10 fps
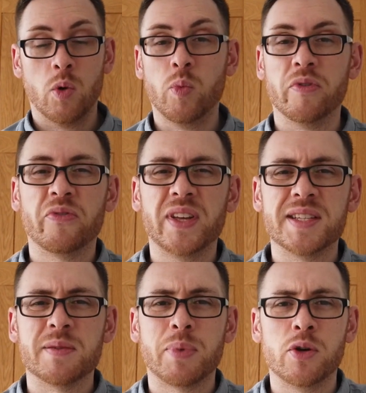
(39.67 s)
With
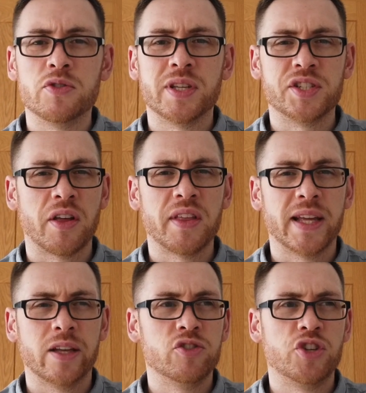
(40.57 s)
fees and postage, I
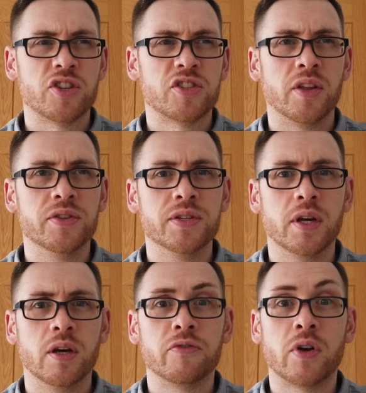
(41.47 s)
think it was just
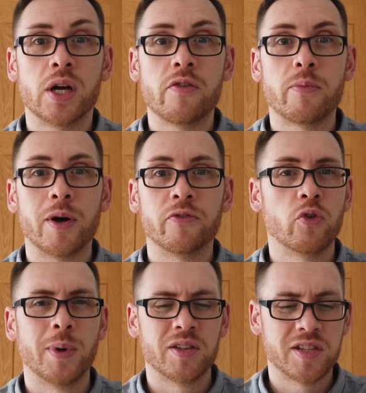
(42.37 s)
under £5, about
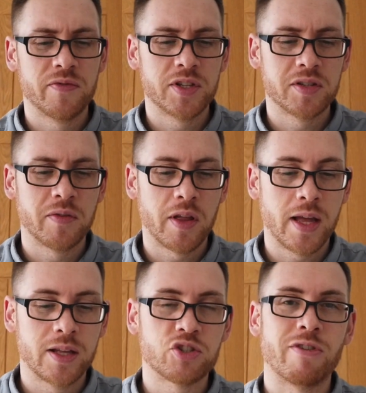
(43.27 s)
£4.70 or something like
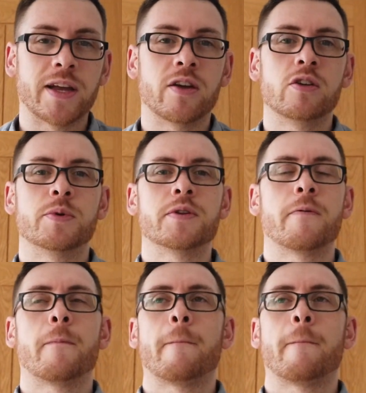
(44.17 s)
that. Let's crack it open.